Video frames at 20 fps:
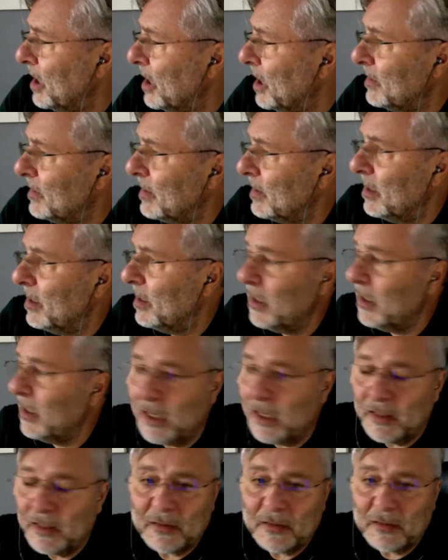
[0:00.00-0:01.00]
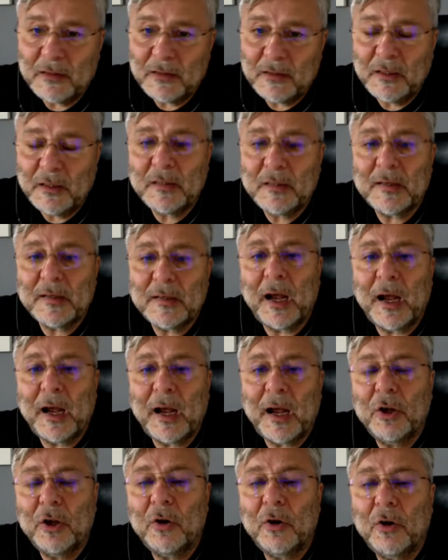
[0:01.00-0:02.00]
has this
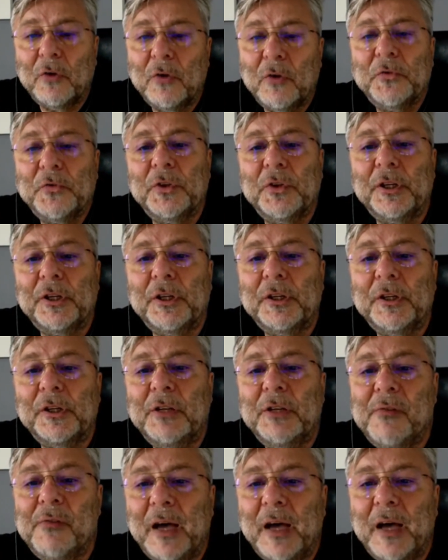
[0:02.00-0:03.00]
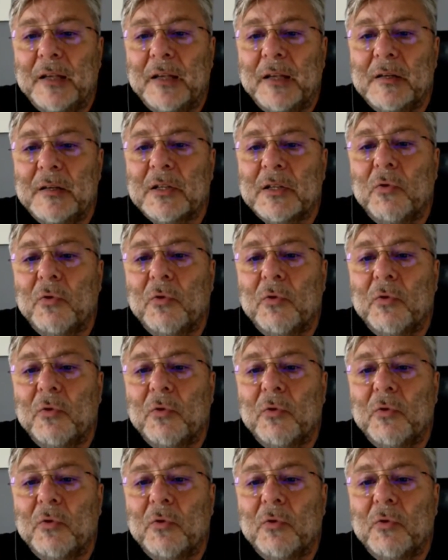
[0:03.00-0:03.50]
kind of devices.